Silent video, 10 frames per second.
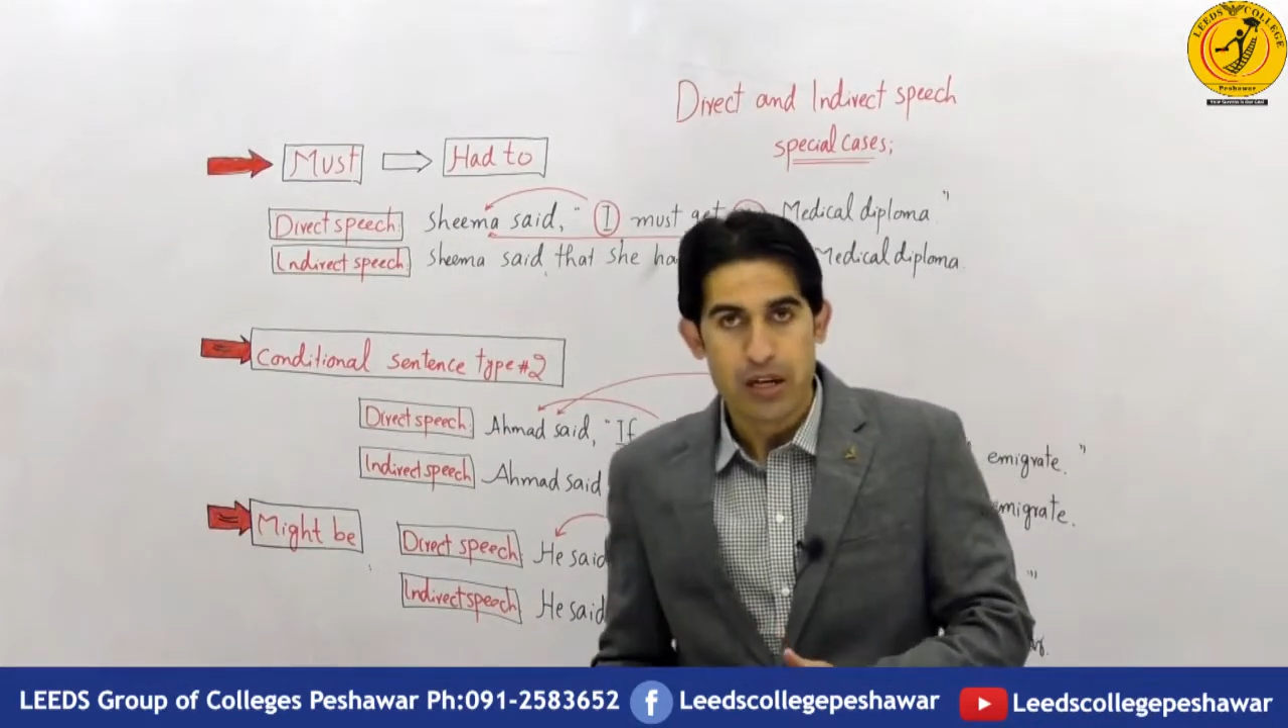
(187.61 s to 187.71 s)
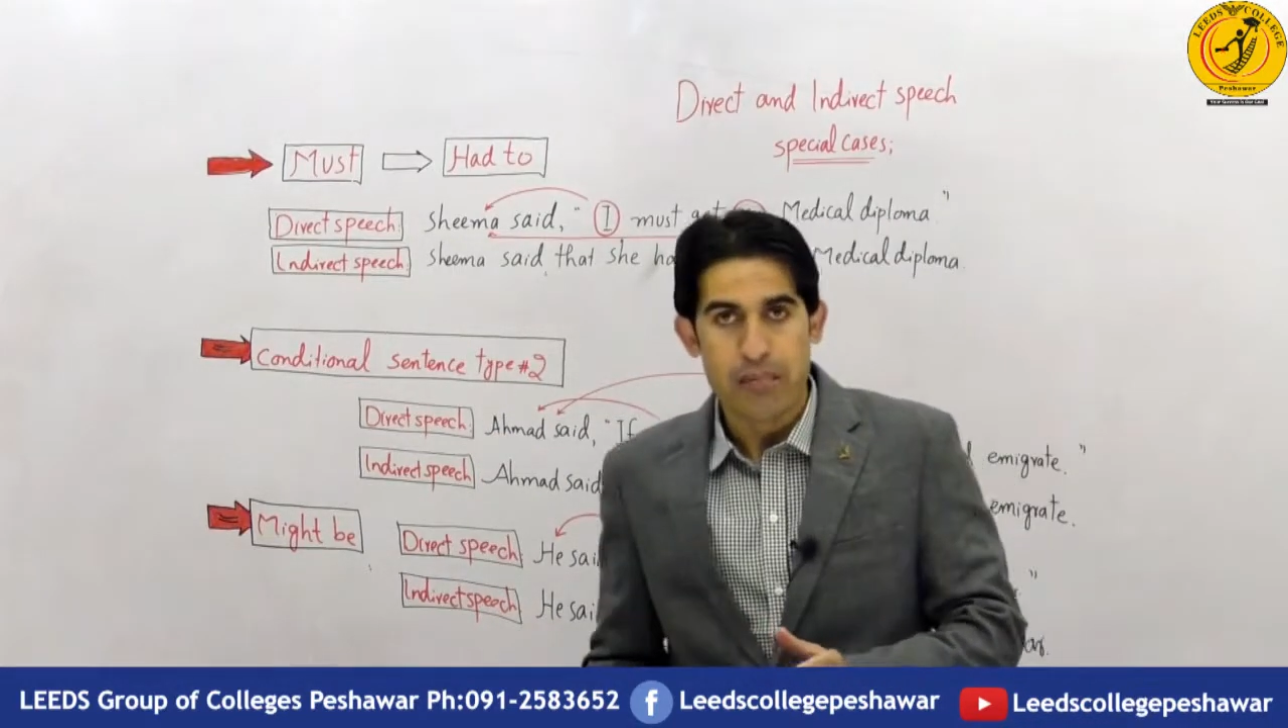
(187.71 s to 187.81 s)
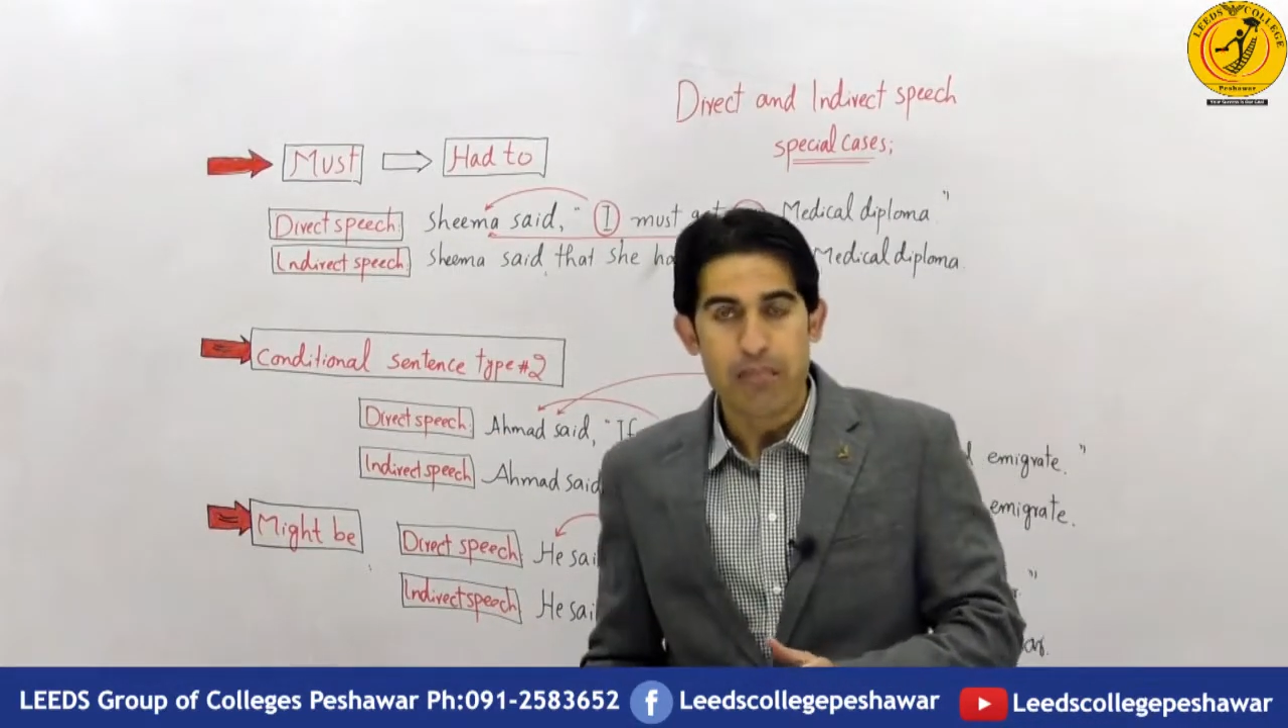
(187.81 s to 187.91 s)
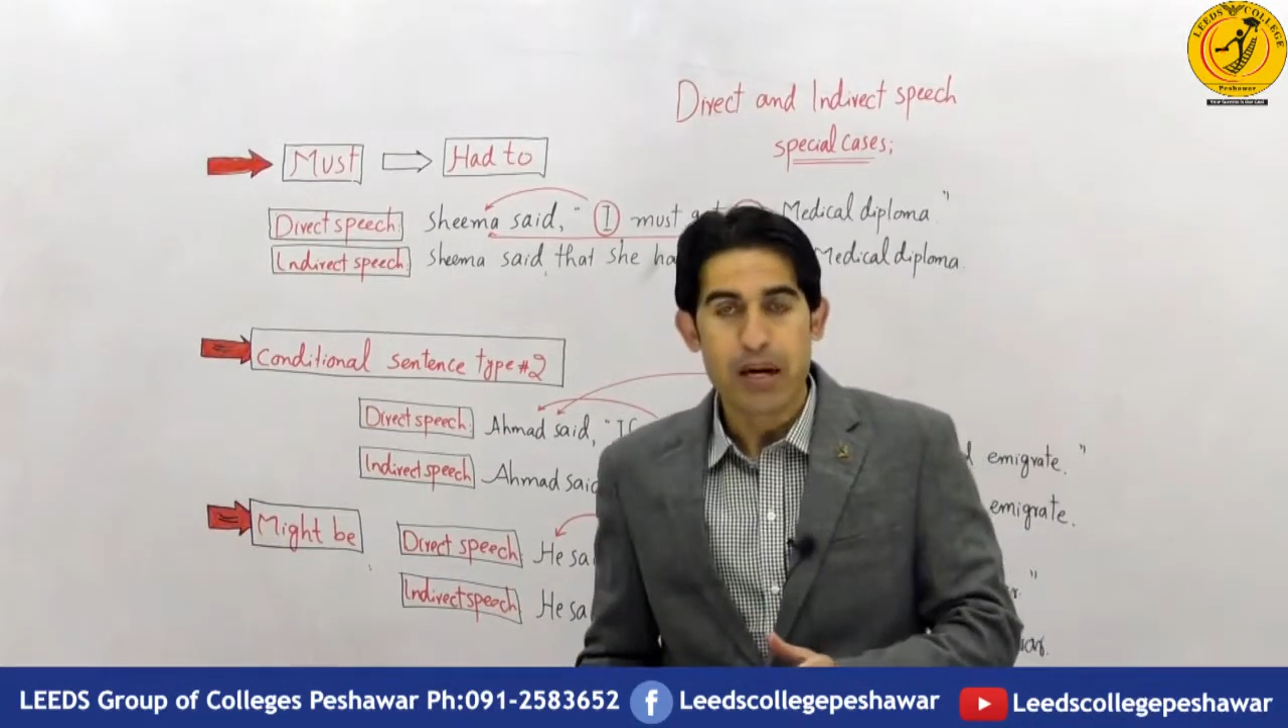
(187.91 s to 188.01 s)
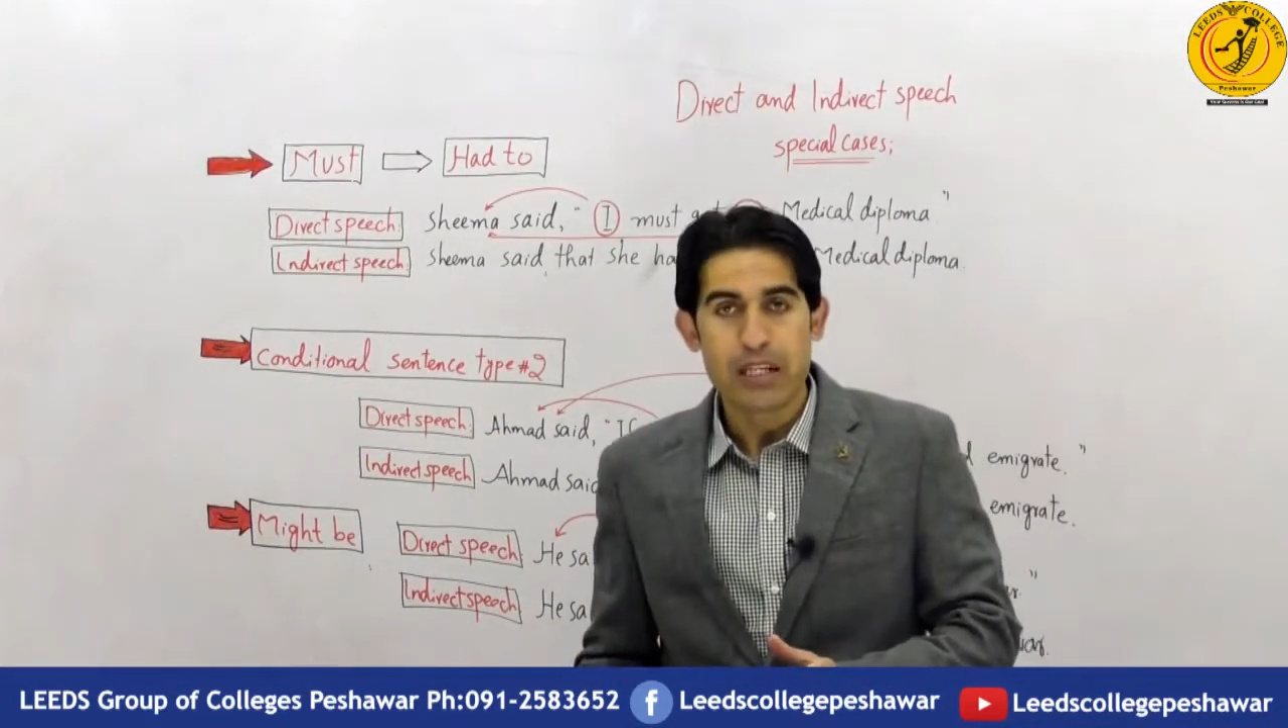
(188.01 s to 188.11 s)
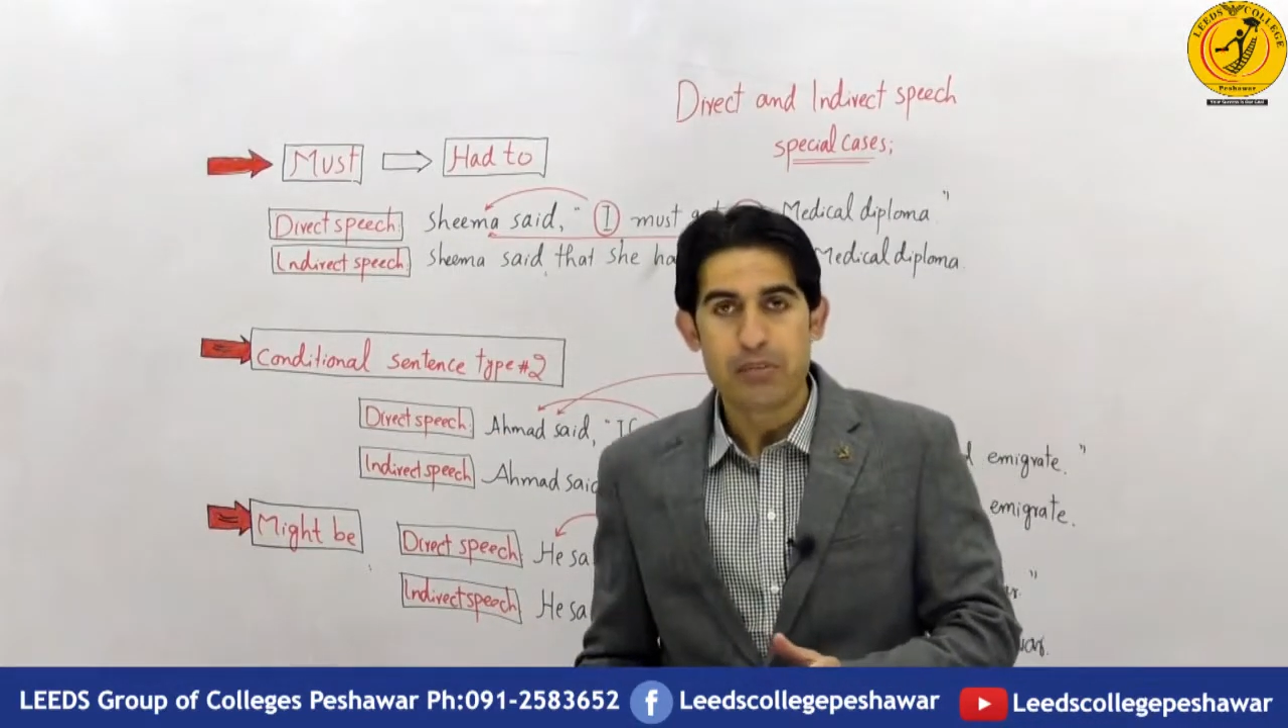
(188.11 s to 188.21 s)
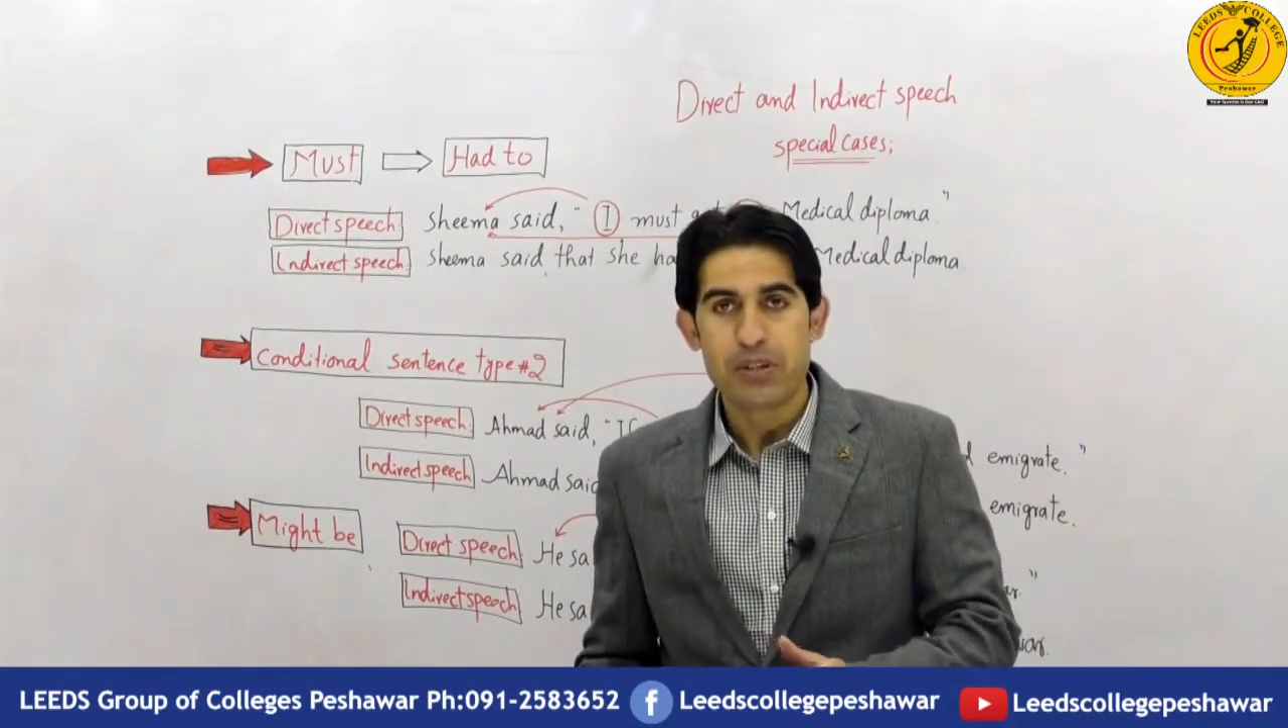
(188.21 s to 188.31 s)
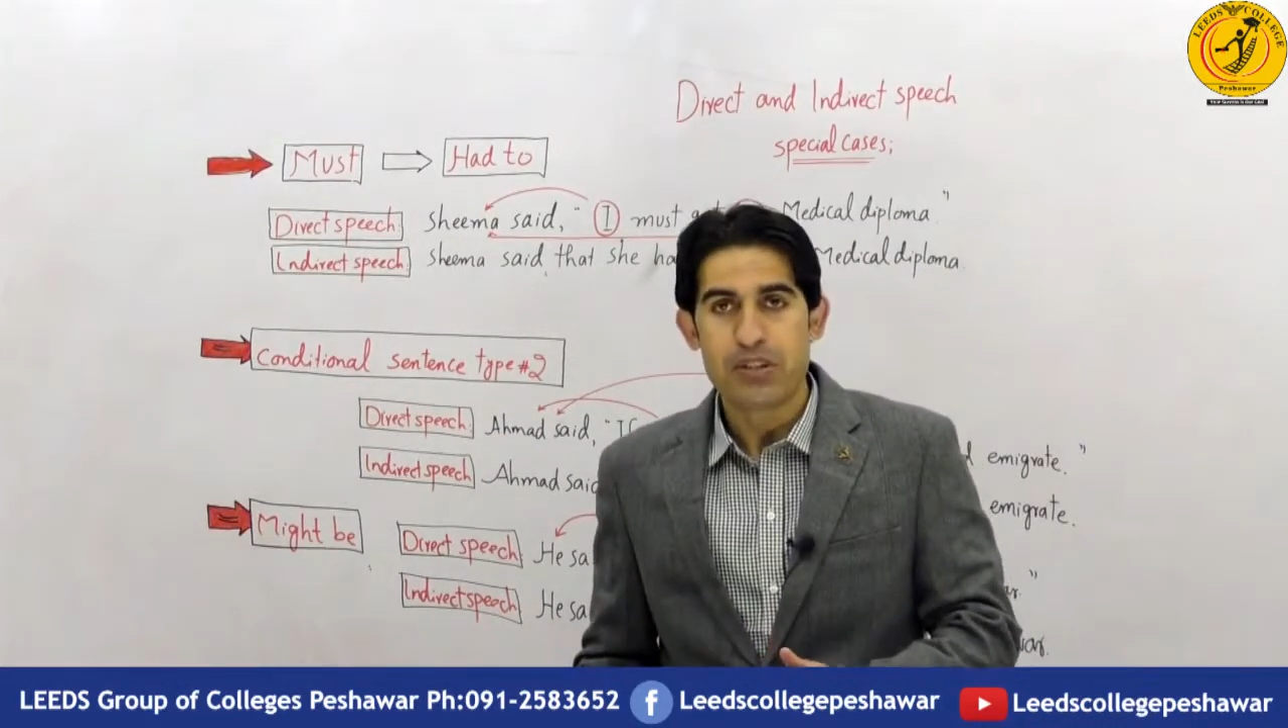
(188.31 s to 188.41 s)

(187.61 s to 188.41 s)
might be